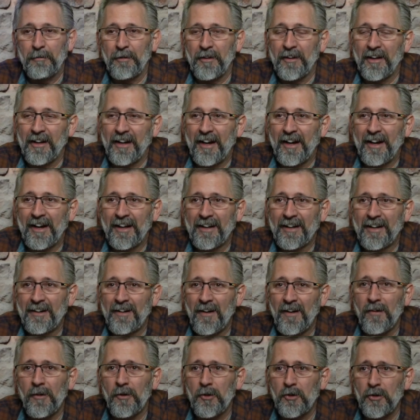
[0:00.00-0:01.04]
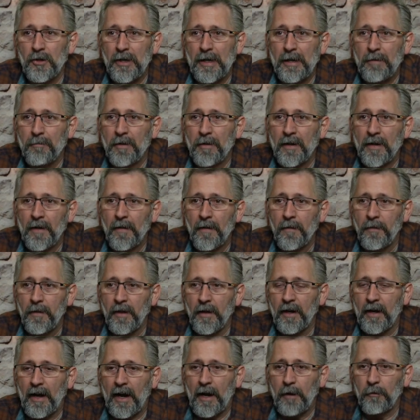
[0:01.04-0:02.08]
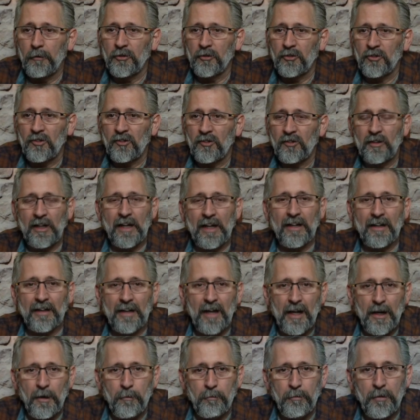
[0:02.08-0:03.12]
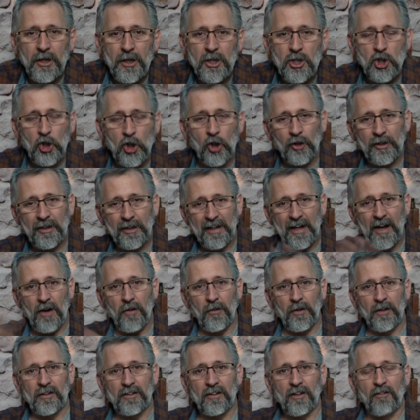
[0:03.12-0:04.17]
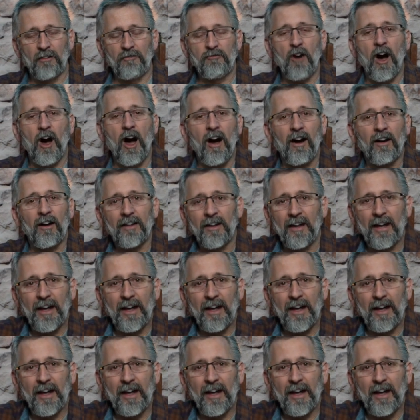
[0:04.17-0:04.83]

And then I had another dream that I was standing on a bridge looking out into the fog,